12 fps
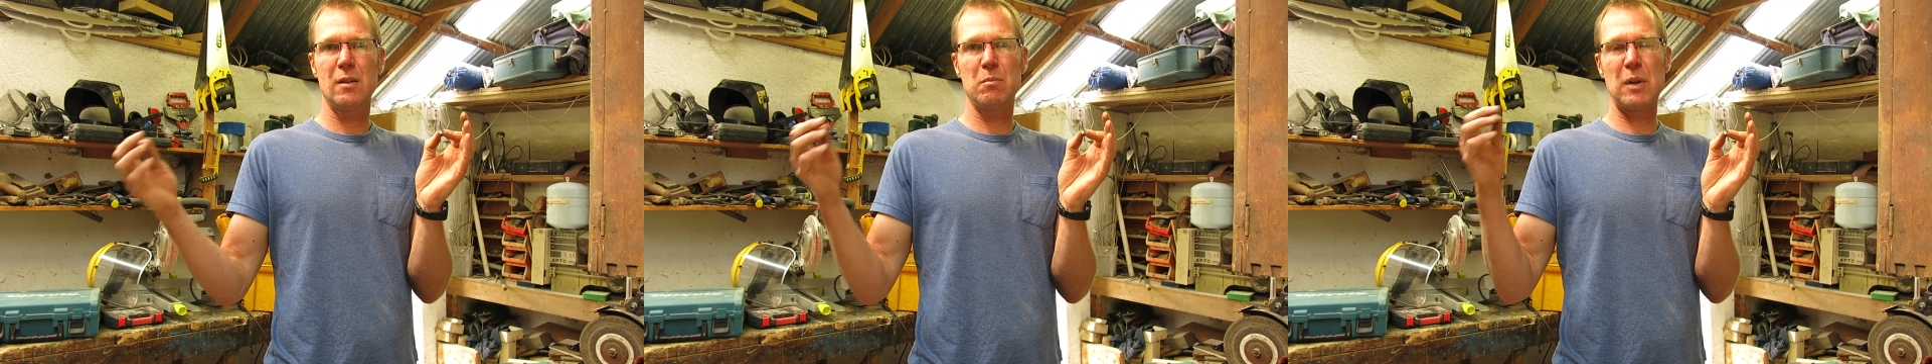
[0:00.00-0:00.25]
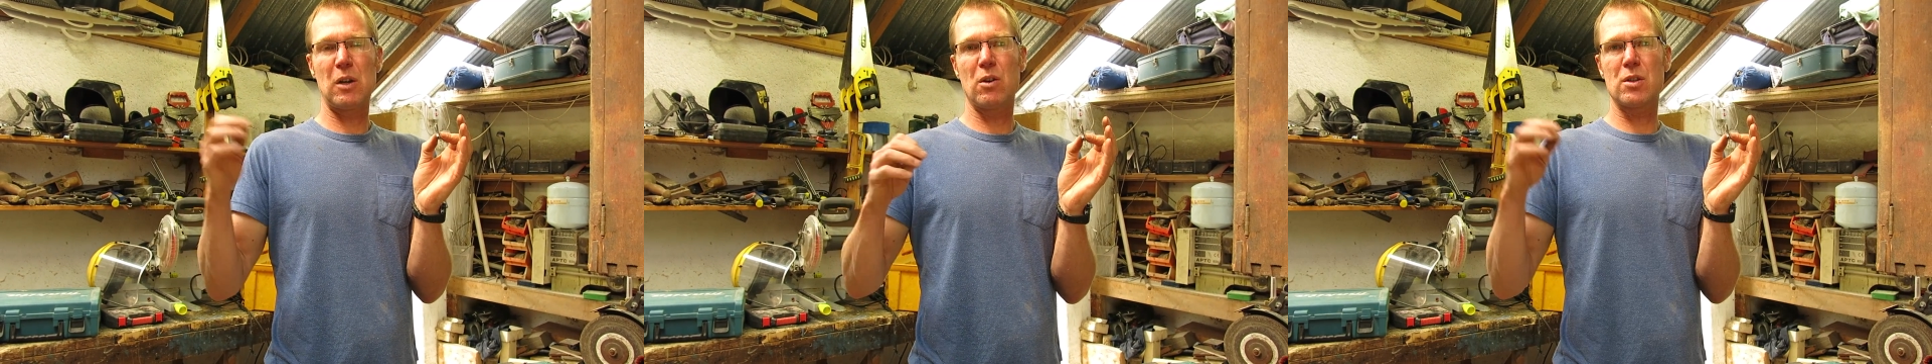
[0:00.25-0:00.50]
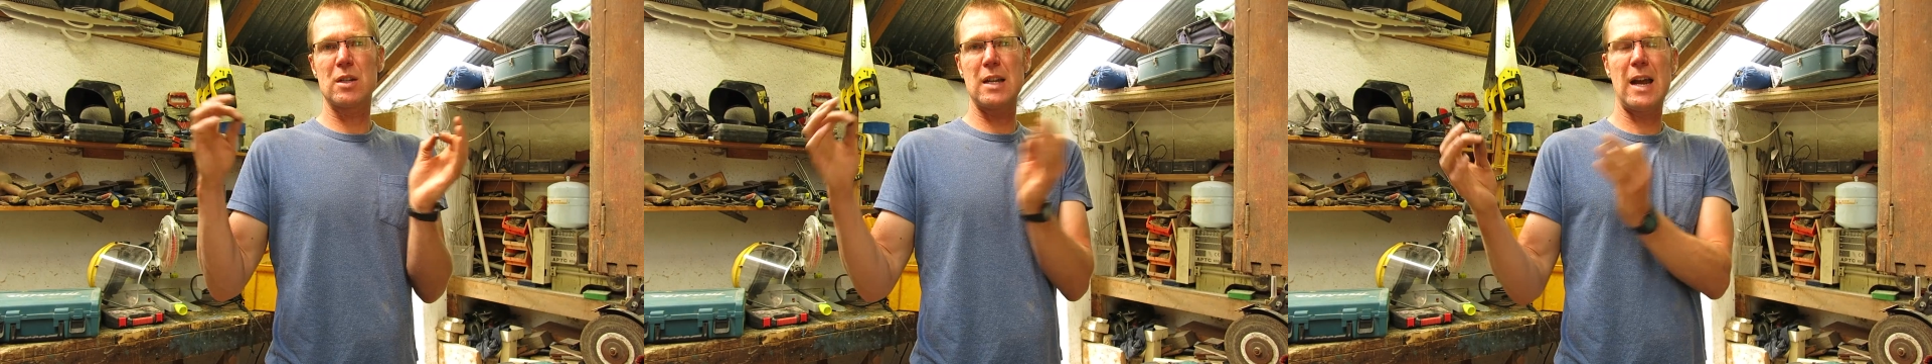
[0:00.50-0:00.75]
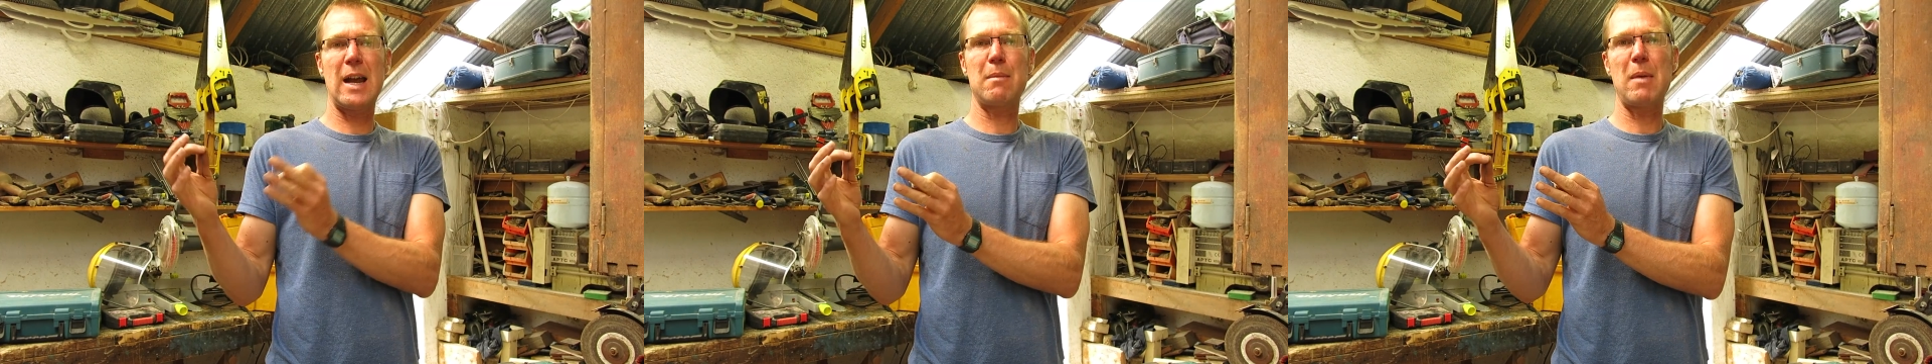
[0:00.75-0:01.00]
because it's
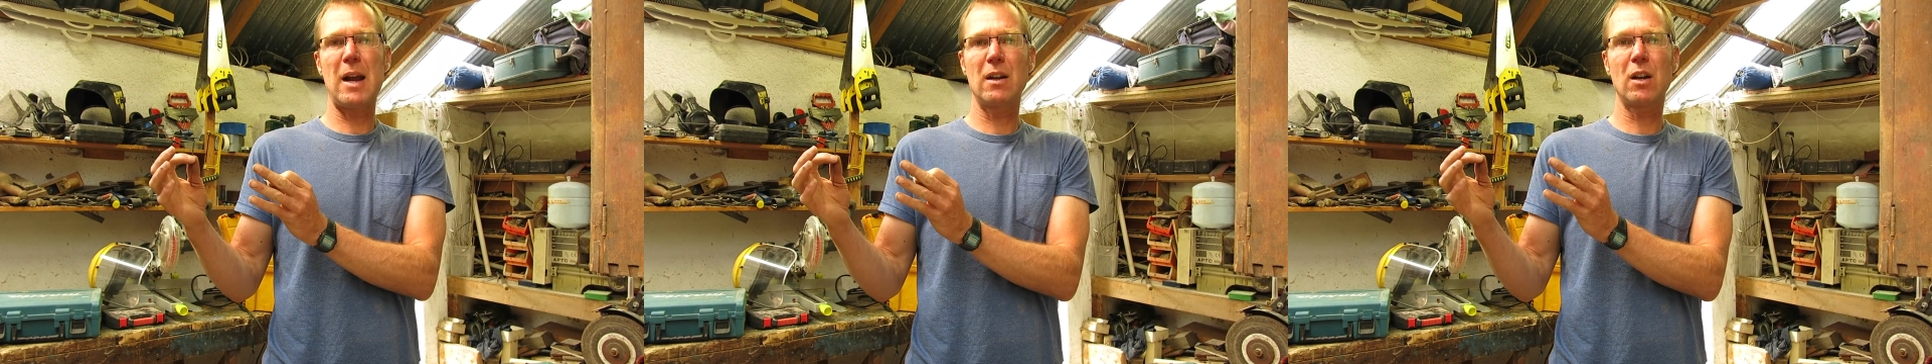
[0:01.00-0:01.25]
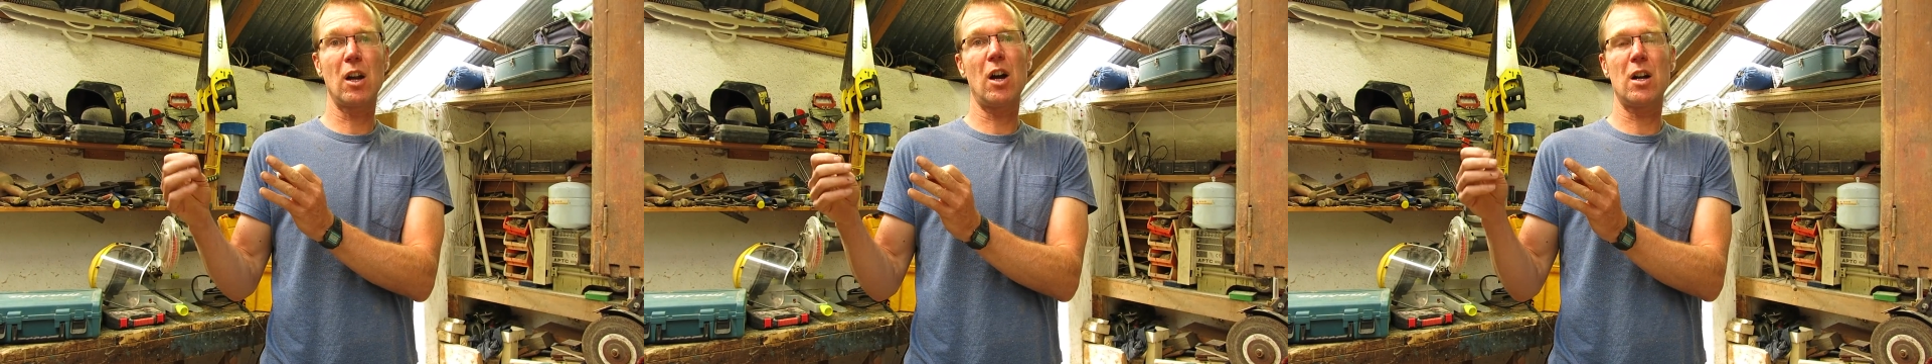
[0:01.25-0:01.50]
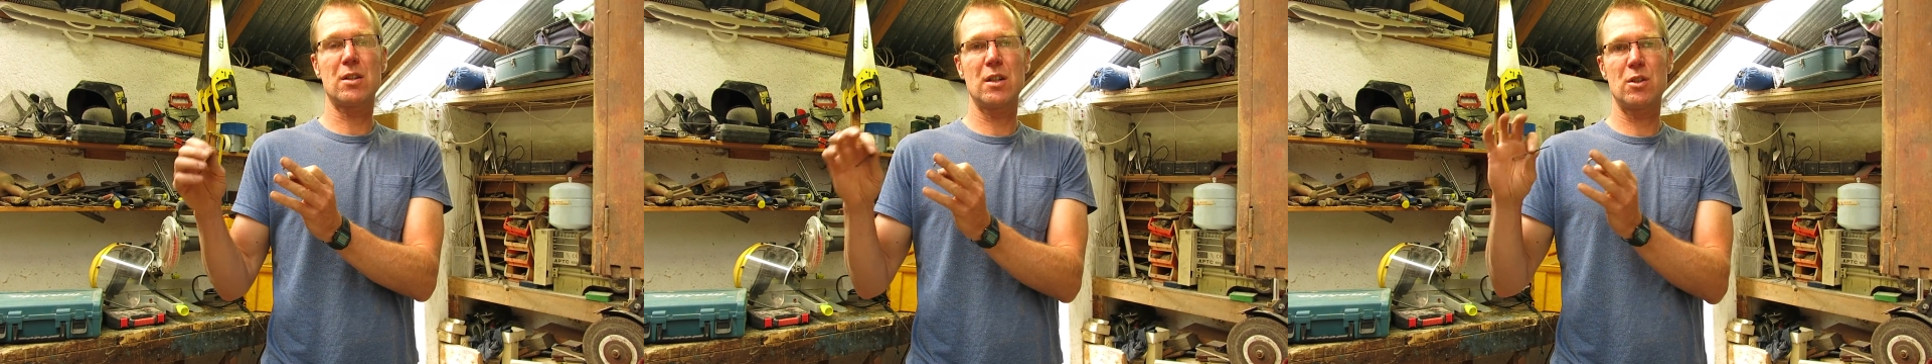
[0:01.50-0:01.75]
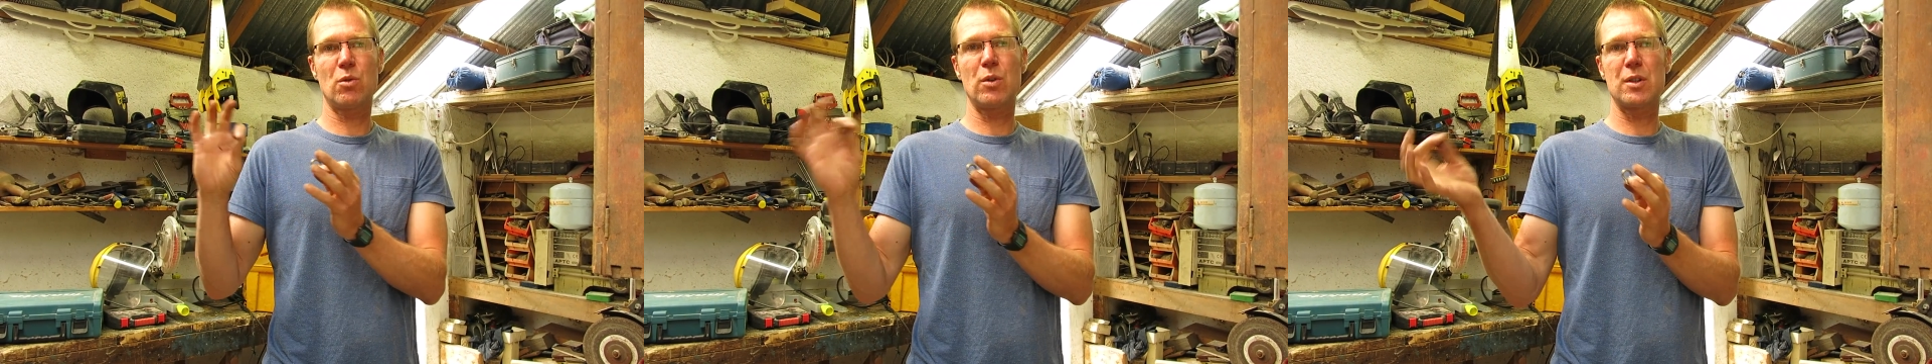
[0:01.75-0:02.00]
handmade glass,
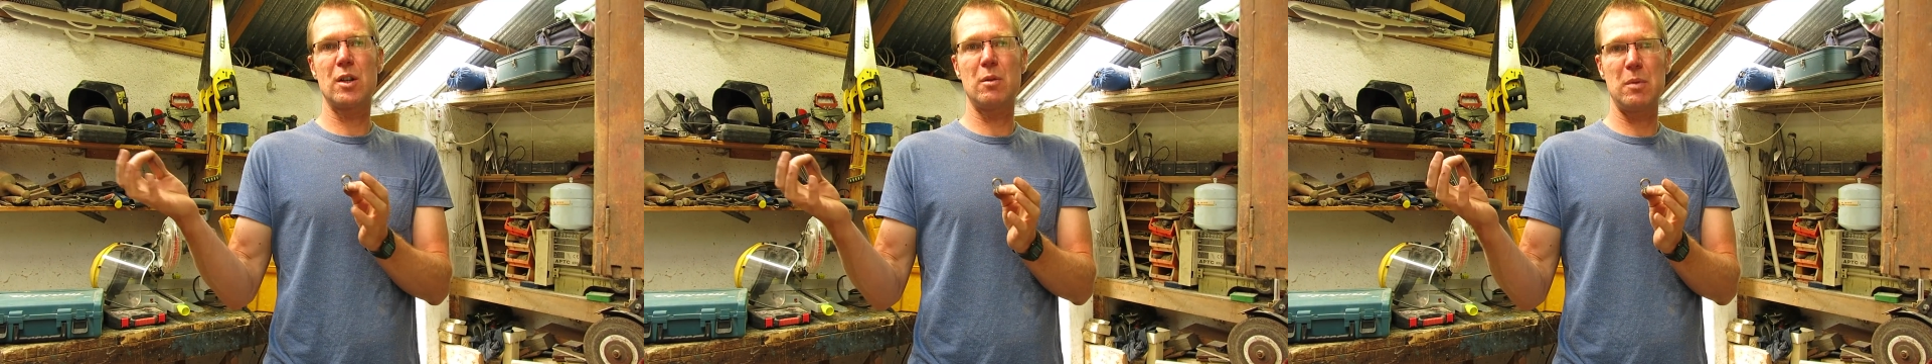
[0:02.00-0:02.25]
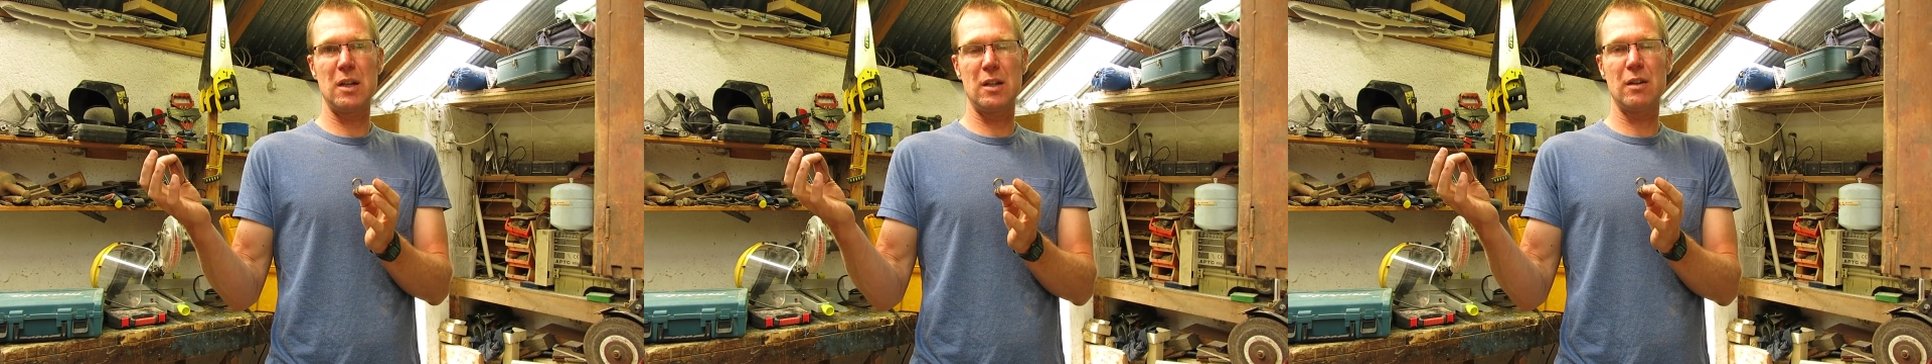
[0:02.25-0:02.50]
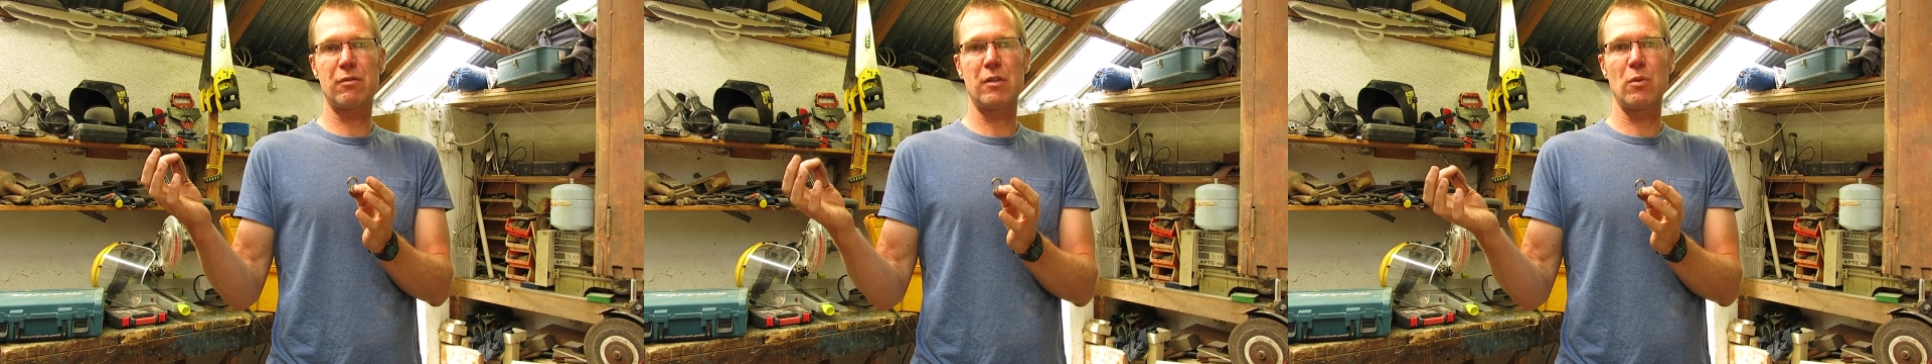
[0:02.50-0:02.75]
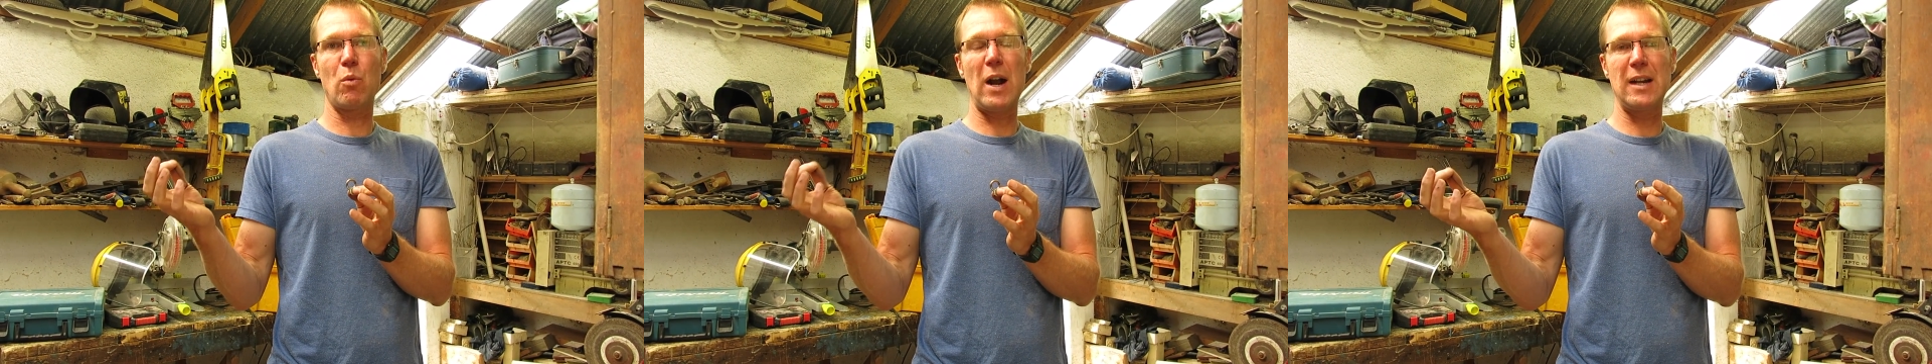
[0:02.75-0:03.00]
it's always going to be a
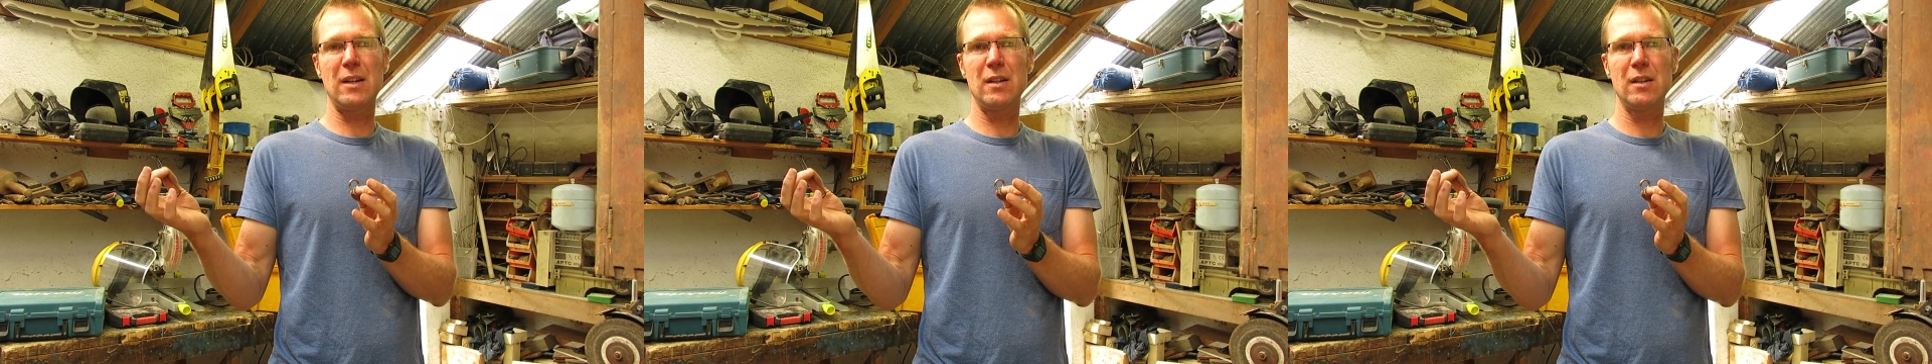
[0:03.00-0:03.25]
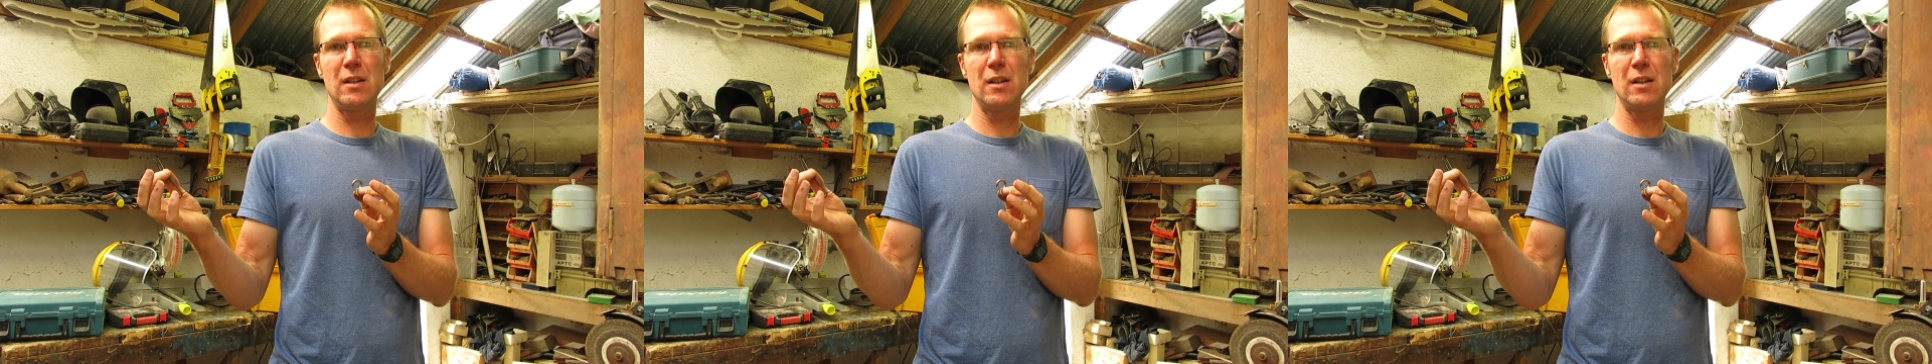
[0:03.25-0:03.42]
different weight.